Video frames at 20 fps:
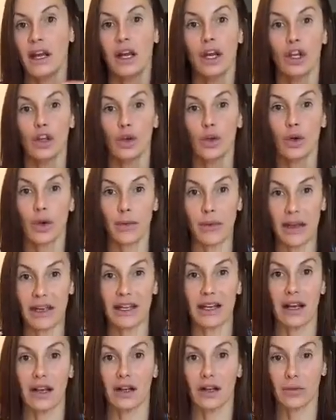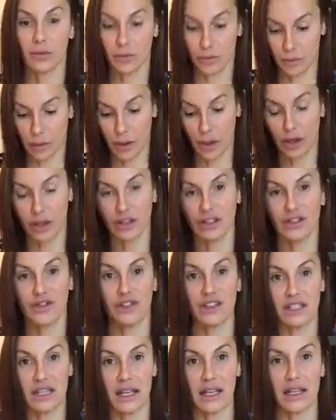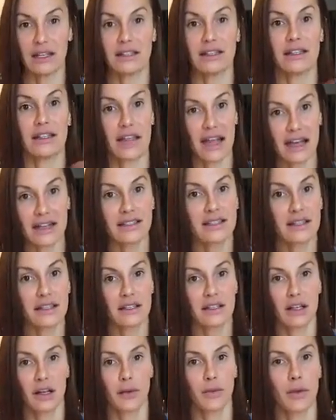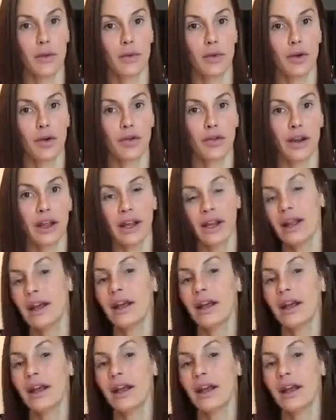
You can make burgers for days. Yes, it's going to be boring,